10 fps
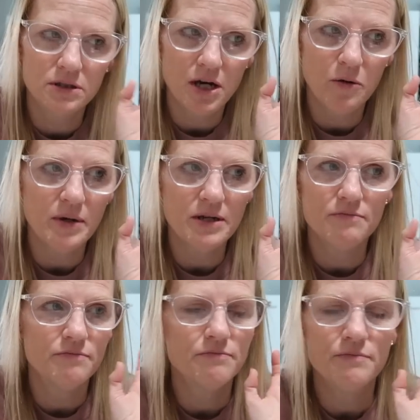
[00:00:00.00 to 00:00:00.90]
help
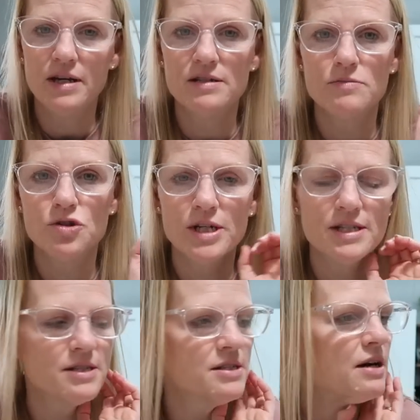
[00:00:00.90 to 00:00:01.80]
me make some
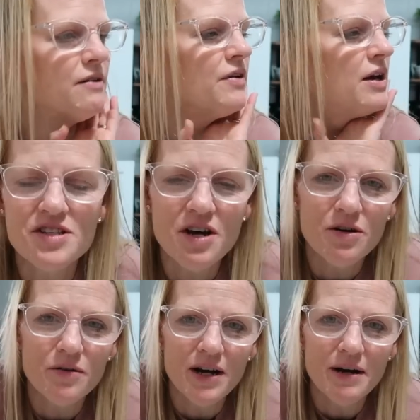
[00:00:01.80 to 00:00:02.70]
treats and stuff
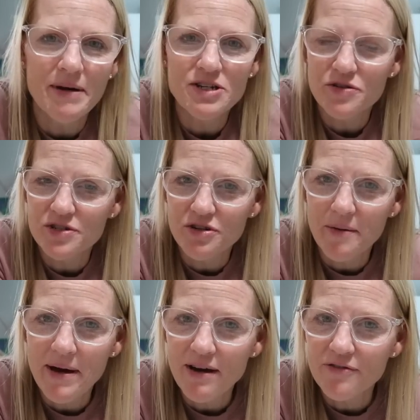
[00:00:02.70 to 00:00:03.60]
so uh, make sure that you
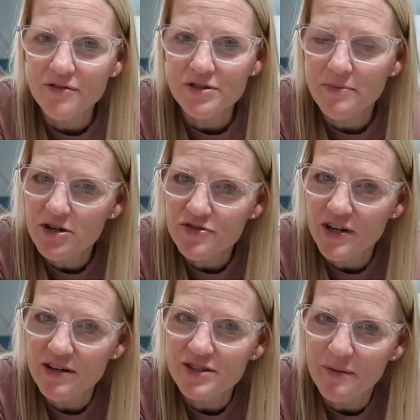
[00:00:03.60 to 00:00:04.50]
come back for tomorrow's
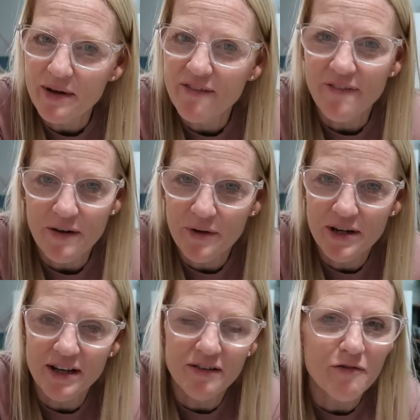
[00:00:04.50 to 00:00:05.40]
video it's gonna be a fun
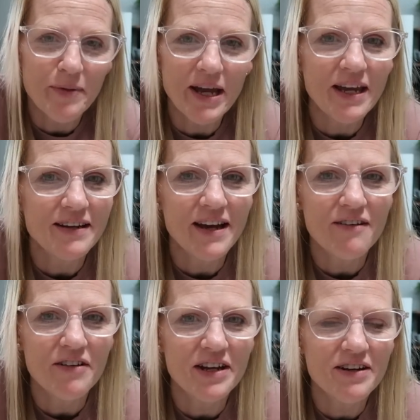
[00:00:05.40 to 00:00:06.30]
one I love baking
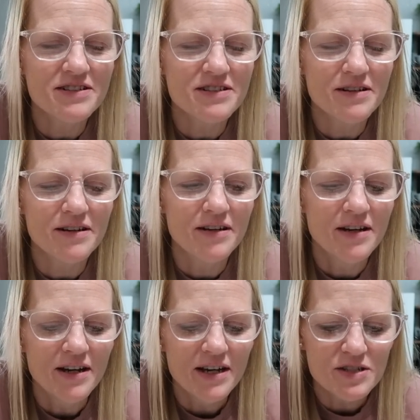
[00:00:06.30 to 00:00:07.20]
day every year it's the
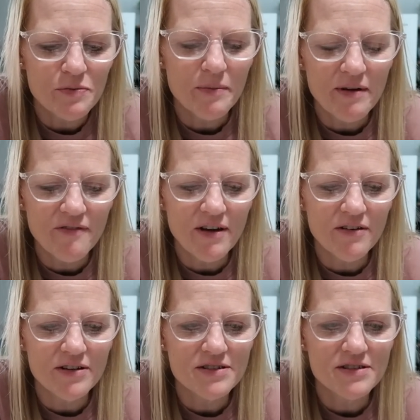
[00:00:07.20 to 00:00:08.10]
it's one of my
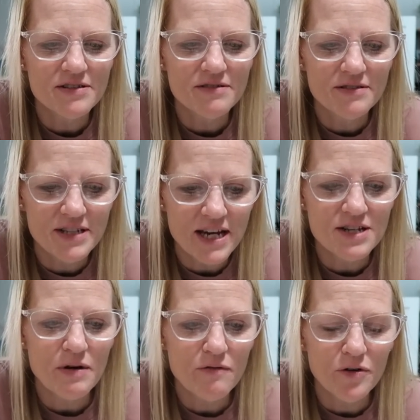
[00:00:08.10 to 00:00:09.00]
favorite
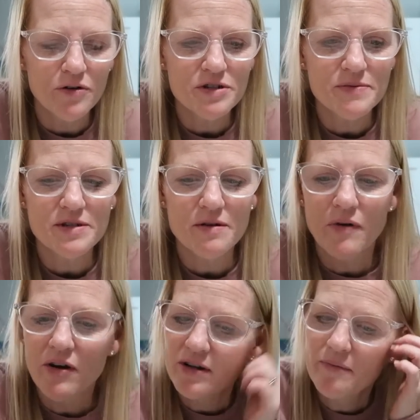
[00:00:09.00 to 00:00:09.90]
days right before Christmas and
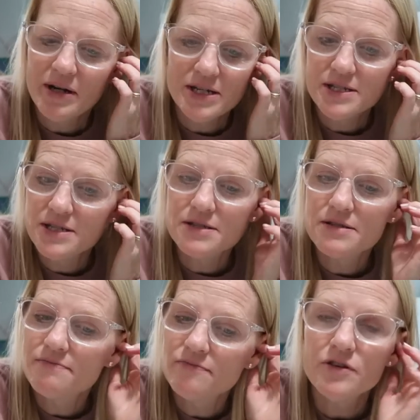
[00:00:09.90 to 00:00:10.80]
apparently my
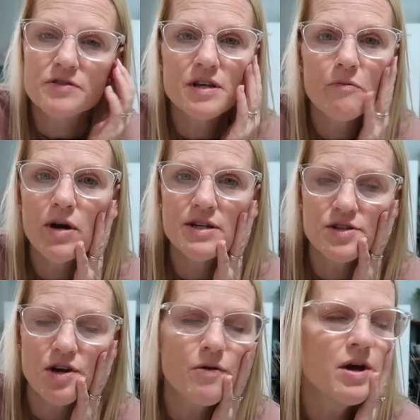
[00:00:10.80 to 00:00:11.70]
nieces feel the same way
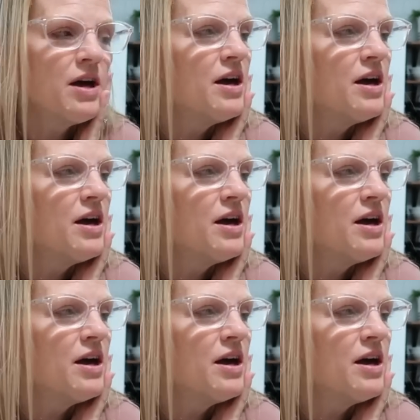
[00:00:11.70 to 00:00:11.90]
so